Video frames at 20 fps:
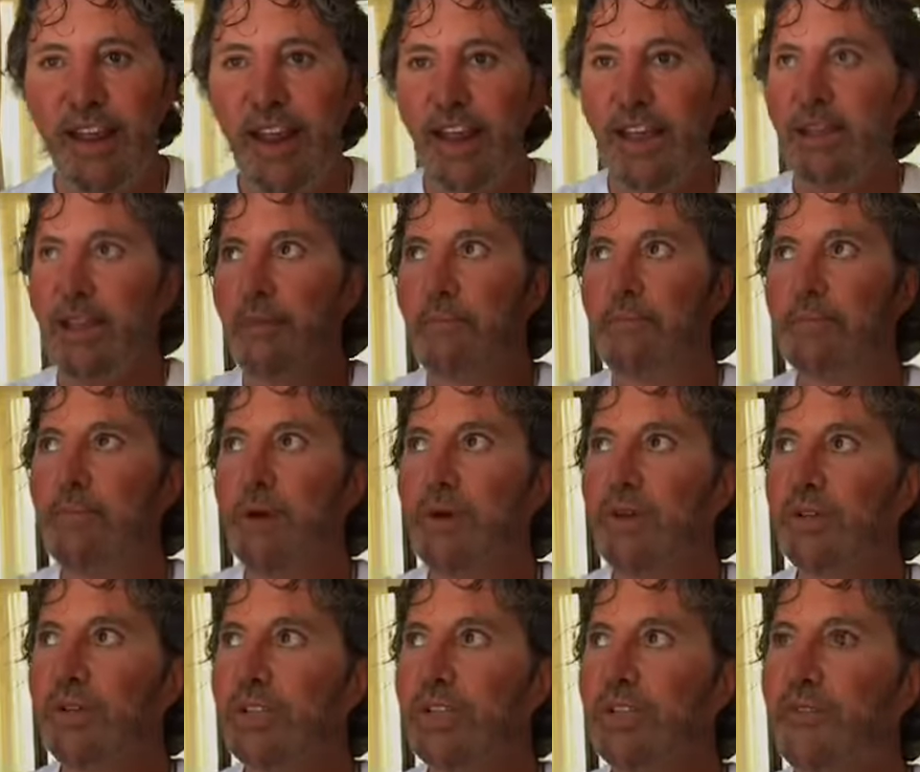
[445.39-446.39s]
In the
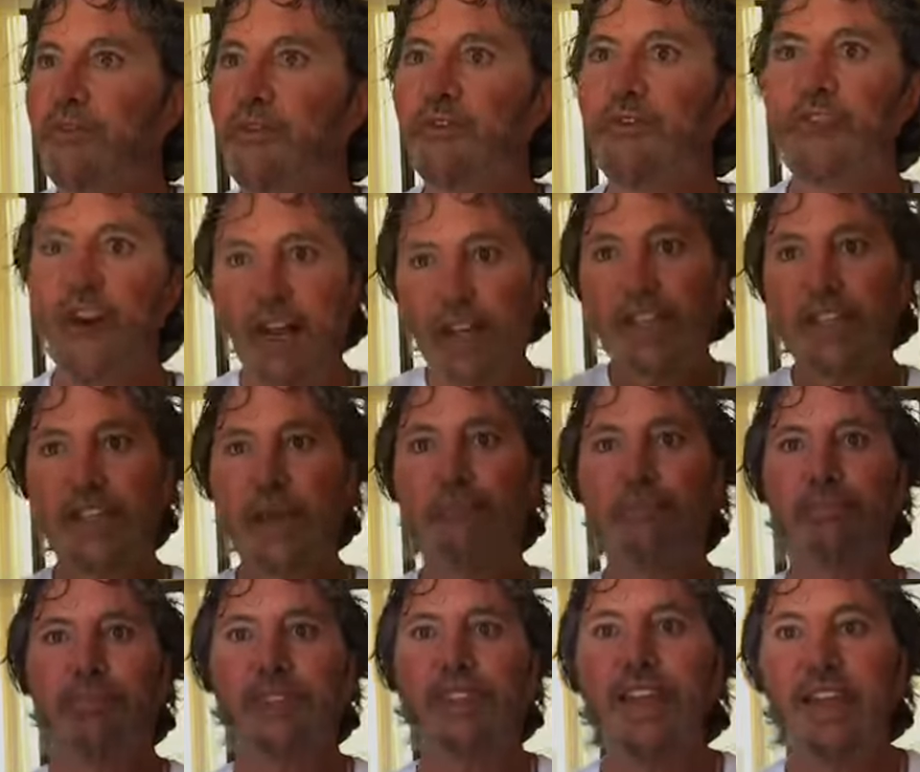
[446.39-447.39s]
most fucked
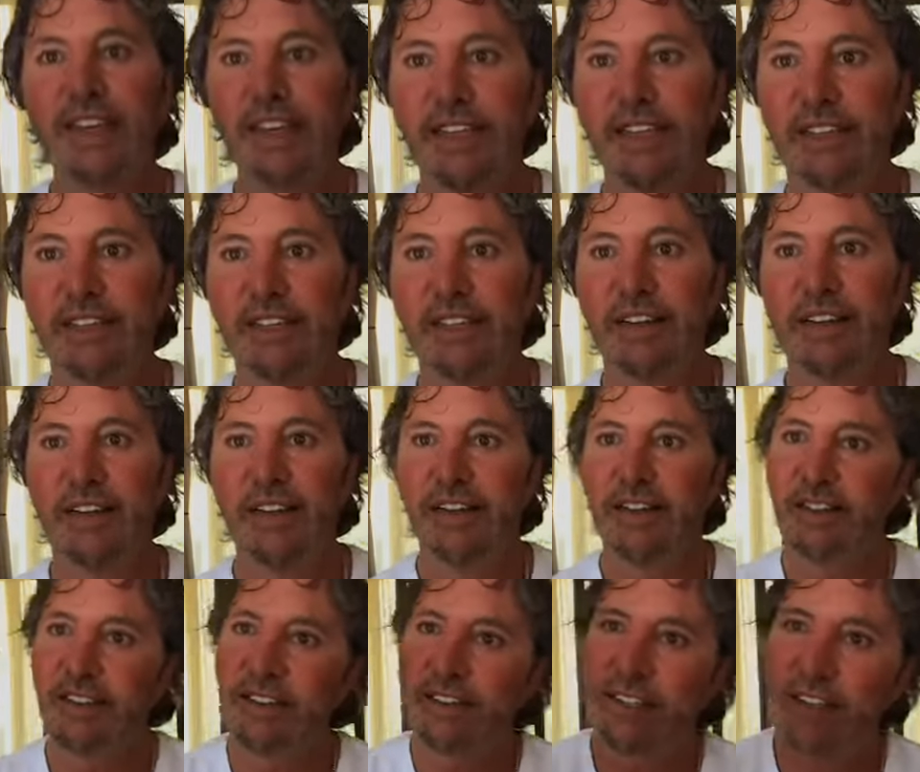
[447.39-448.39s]
up things,
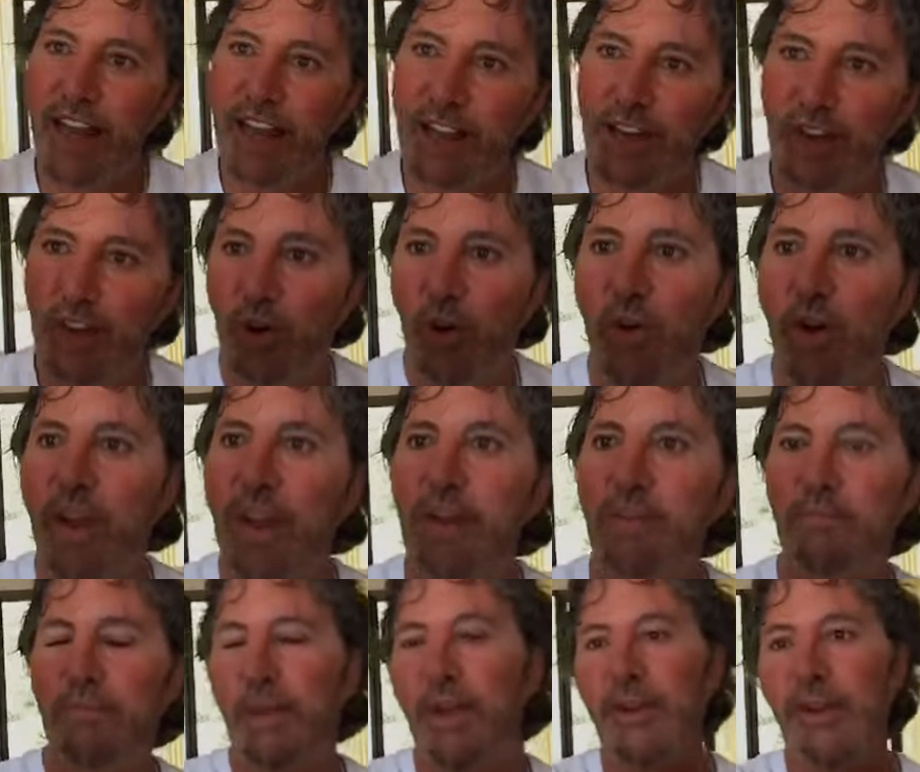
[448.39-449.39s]
there's that joy
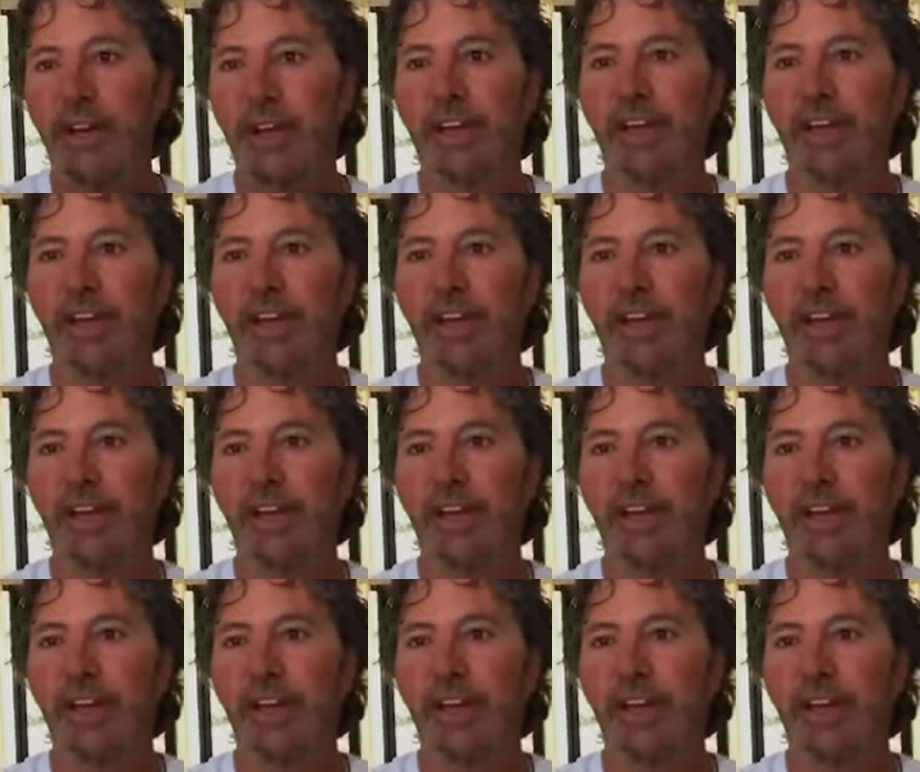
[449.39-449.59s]
and beauty.